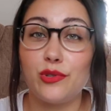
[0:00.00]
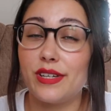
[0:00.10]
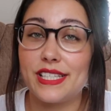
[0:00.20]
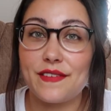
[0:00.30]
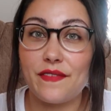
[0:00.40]

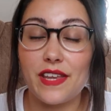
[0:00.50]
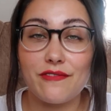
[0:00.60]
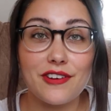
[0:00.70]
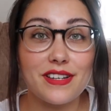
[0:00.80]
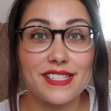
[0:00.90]
August
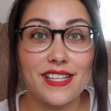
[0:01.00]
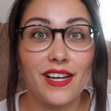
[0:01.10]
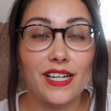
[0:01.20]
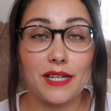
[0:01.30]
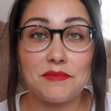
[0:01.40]
favourites.
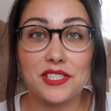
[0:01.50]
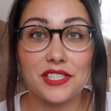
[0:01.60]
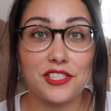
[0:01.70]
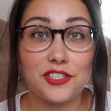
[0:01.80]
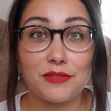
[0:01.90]
I'm
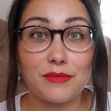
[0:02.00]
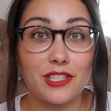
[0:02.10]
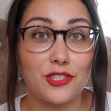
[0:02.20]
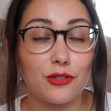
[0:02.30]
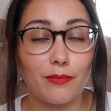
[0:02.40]
just going to do
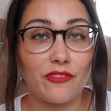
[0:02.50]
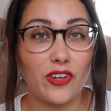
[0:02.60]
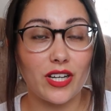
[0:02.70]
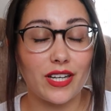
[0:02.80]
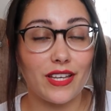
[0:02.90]
my top
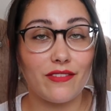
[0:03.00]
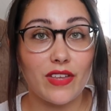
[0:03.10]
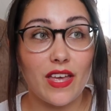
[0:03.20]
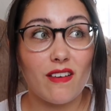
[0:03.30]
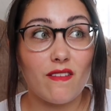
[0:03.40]
5